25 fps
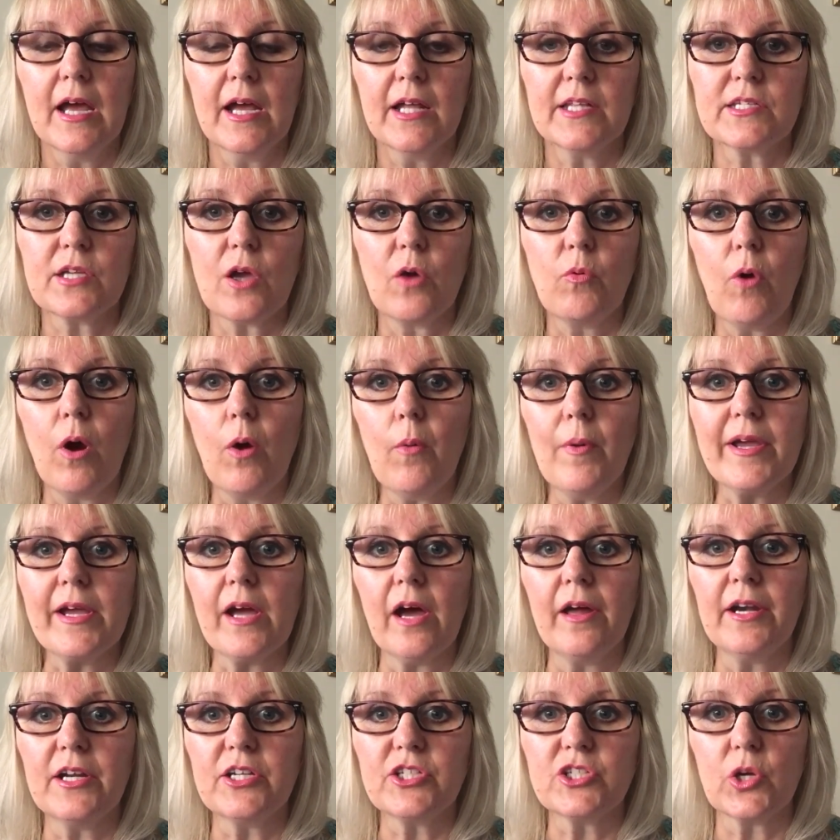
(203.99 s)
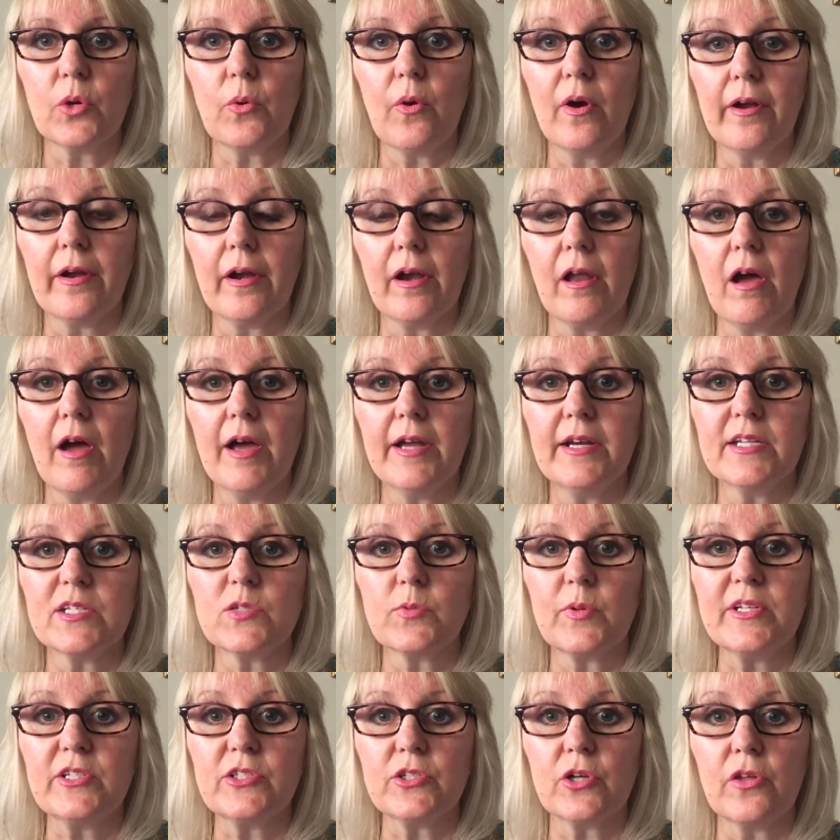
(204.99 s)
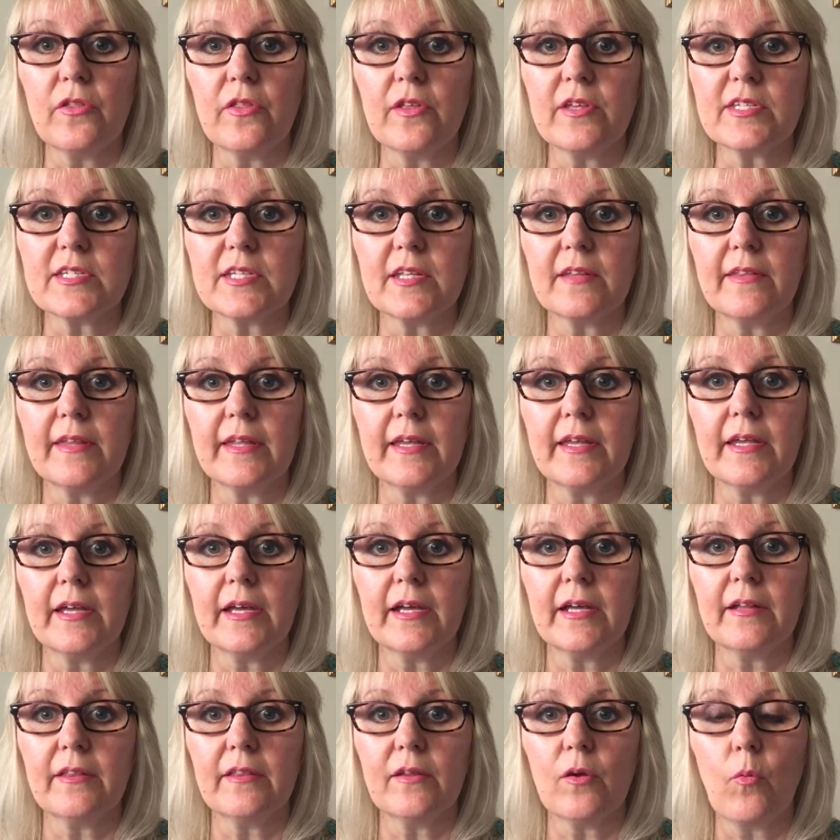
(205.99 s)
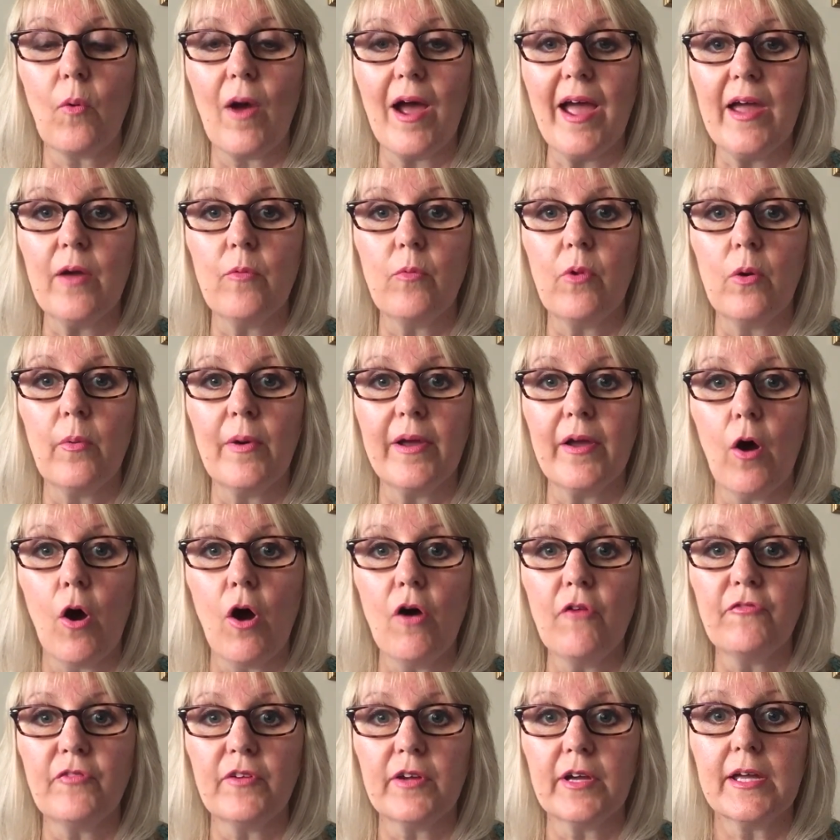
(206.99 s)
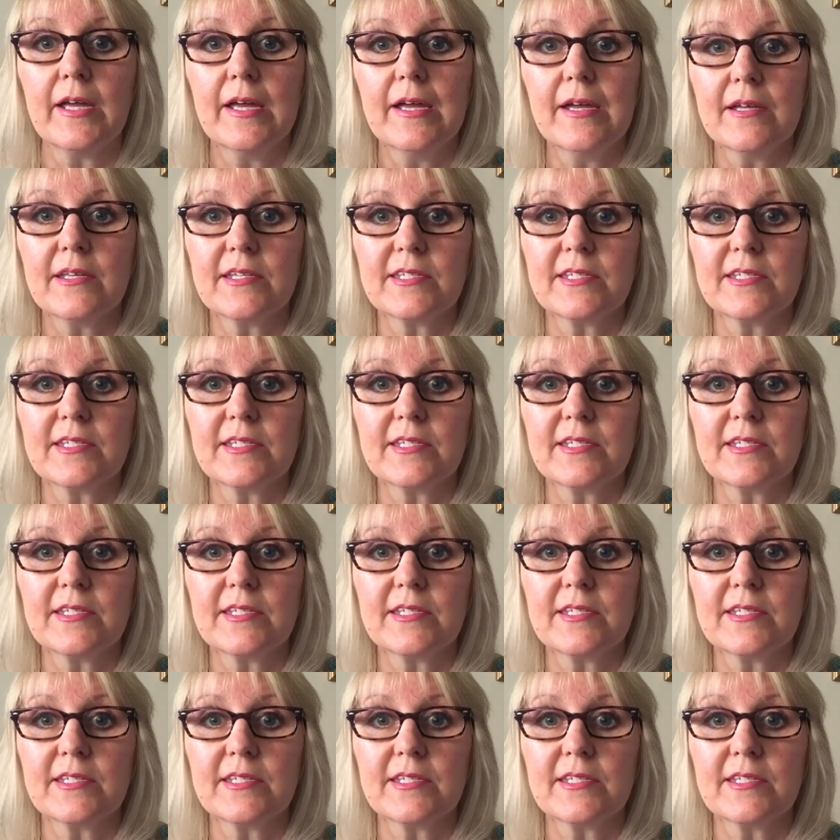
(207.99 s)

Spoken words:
And so what we kind of do online is we do this in the way where we offer